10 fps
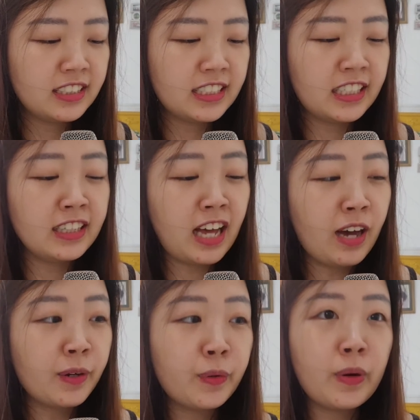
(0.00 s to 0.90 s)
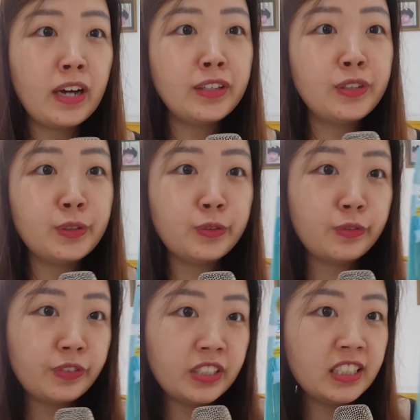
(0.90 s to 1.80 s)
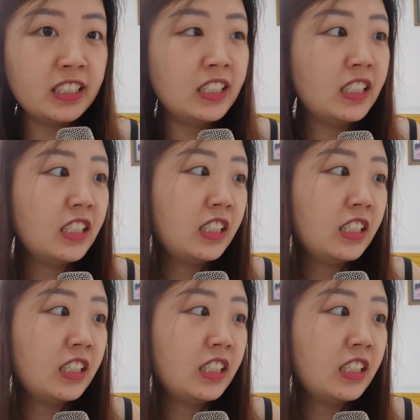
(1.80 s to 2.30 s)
Skin Aqua U V